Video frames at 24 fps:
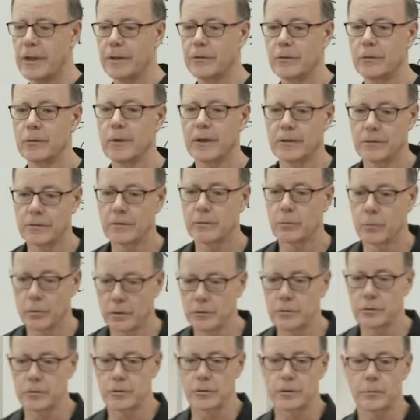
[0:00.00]
I do?" I said, "Well,
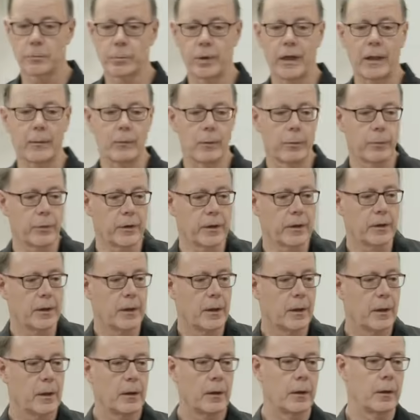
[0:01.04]
you should probably
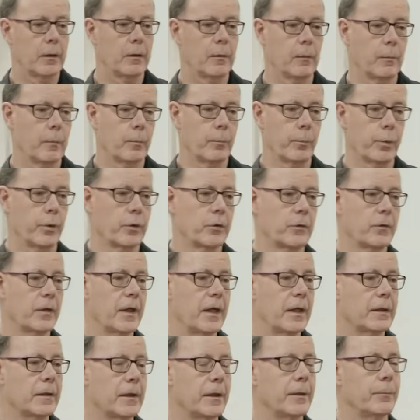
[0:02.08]
burn
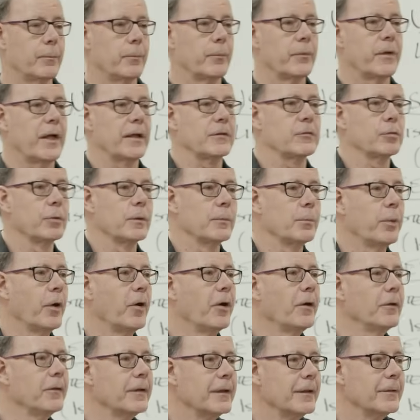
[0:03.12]
that up." That's what
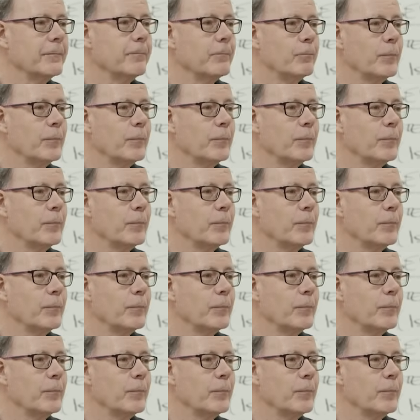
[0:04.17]
Paul did.